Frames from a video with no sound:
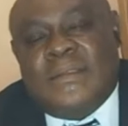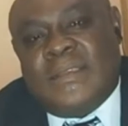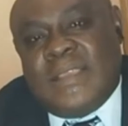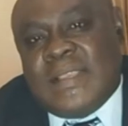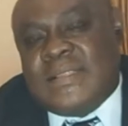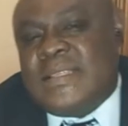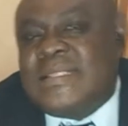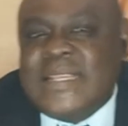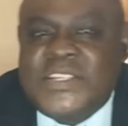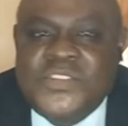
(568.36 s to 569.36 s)
Yes,
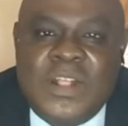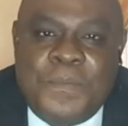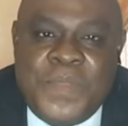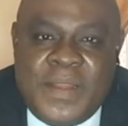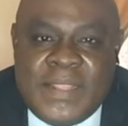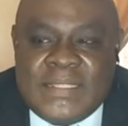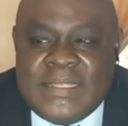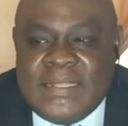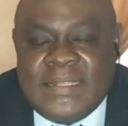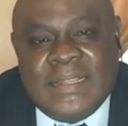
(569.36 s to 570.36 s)
intentional
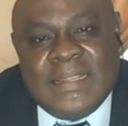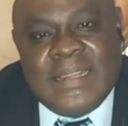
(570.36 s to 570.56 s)
parenting